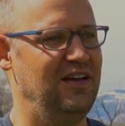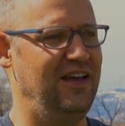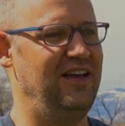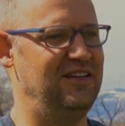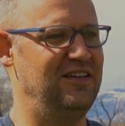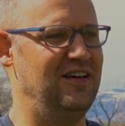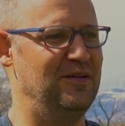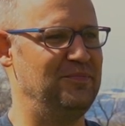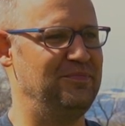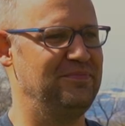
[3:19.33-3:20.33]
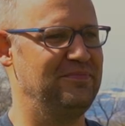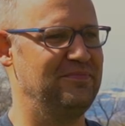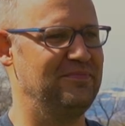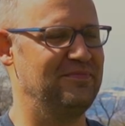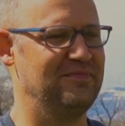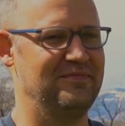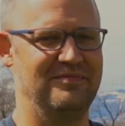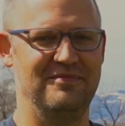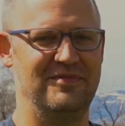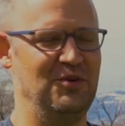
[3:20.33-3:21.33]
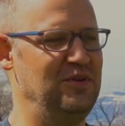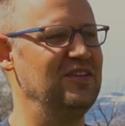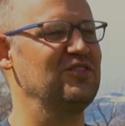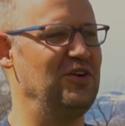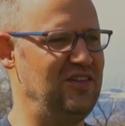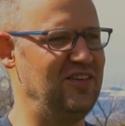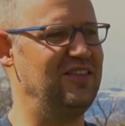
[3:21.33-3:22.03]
and doing this crazy